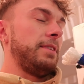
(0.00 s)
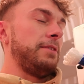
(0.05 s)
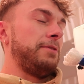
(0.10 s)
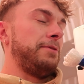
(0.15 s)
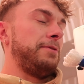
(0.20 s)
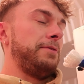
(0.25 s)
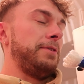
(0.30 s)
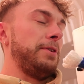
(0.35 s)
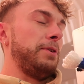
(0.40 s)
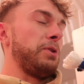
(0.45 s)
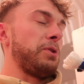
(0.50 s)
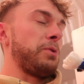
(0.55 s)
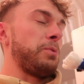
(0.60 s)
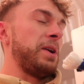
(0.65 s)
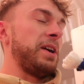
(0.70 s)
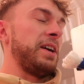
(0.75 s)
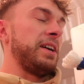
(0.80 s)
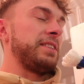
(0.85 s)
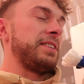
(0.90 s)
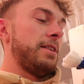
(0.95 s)
It love feels him.
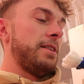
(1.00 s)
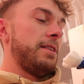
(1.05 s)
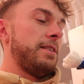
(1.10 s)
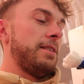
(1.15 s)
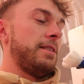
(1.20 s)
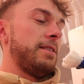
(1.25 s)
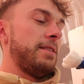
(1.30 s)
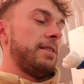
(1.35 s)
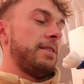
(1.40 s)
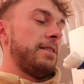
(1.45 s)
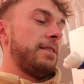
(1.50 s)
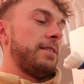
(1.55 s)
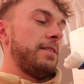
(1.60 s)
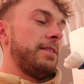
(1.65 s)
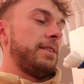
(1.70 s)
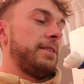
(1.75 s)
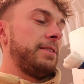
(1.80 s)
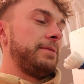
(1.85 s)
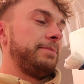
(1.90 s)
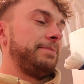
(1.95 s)
weird. You know what it is
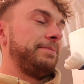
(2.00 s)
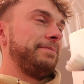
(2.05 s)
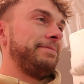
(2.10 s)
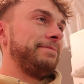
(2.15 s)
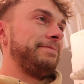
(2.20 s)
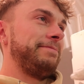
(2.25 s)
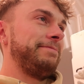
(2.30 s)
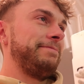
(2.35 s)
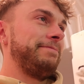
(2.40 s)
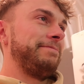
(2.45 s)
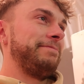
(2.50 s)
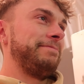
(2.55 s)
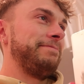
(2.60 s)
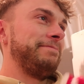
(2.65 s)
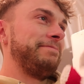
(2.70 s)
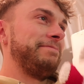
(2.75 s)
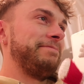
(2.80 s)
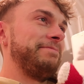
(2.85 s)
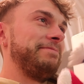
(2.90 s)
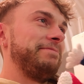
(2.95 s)
anyway.
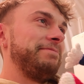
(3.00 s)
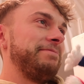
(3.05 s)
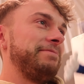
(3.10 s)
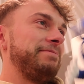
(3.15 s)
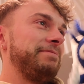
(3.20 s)
If you love